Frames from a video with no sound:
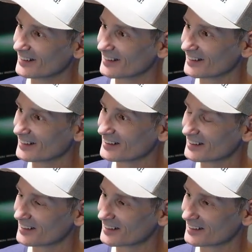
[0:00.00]

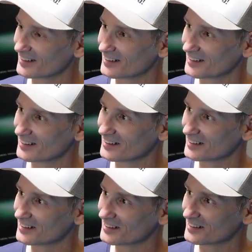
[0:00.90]

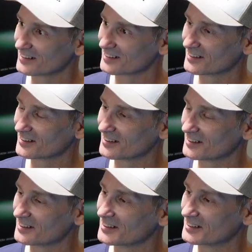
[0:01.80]

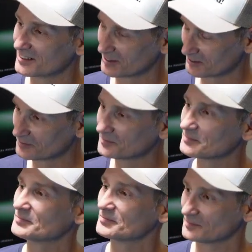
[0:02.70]

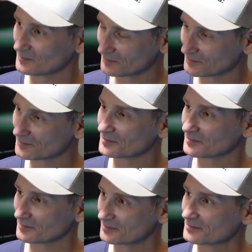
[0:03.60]

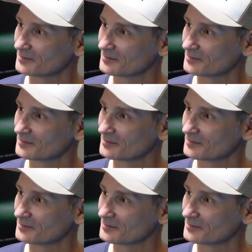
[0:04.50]
No words are spoken by the person on screen.